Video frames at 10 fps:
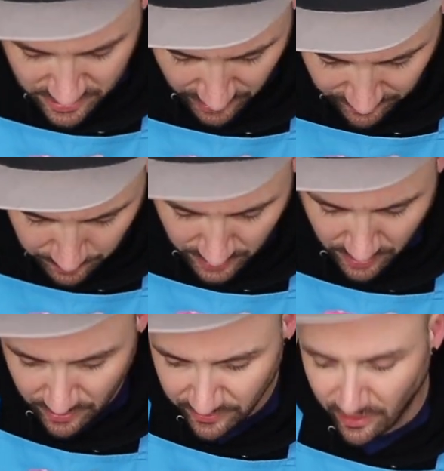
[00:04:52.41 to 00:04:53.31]
just
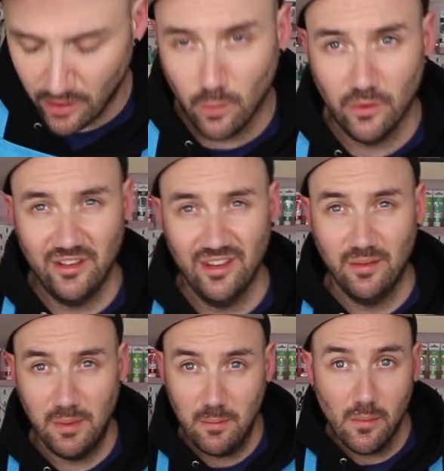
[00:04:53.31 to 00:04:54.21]
because I want it
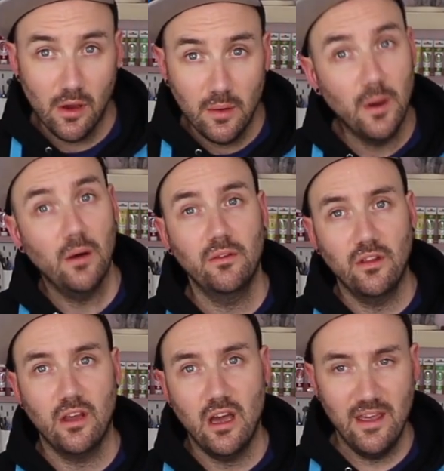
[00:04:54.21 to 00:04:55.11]
to be mobile
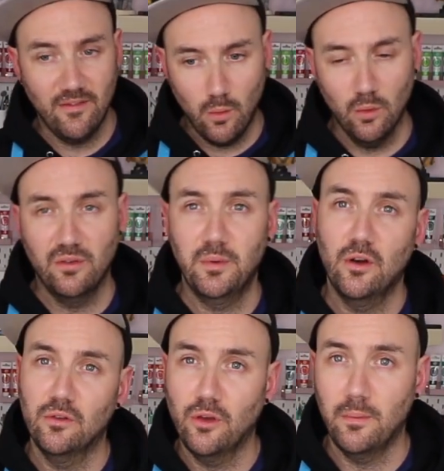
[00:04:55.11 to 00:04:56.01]
so that if I want to put
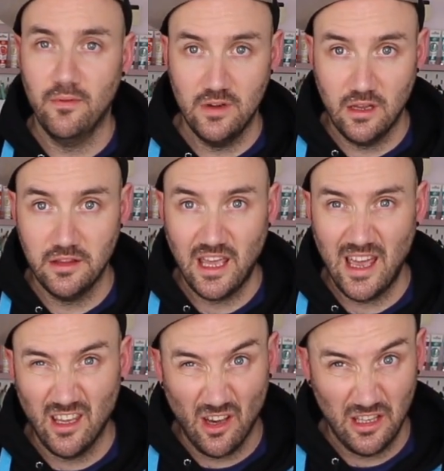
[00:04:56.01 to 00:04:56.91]
it on top of another
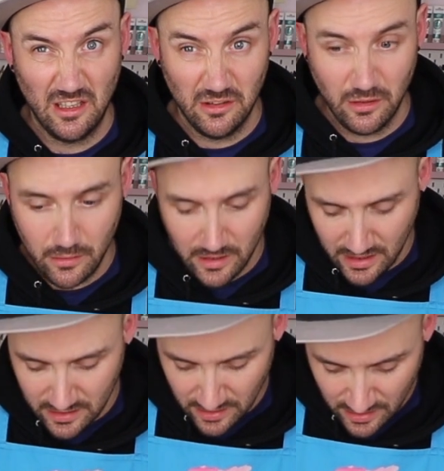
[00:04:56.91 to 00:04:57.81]
cake, I can do
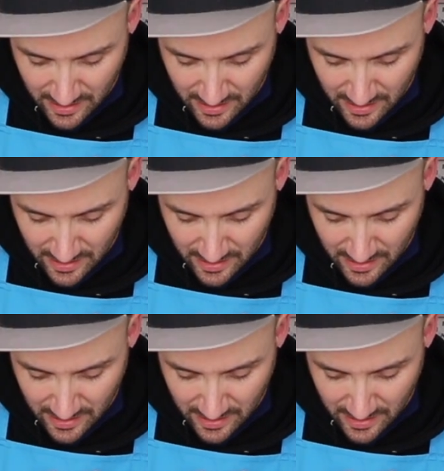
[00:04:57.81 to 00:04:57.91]
that.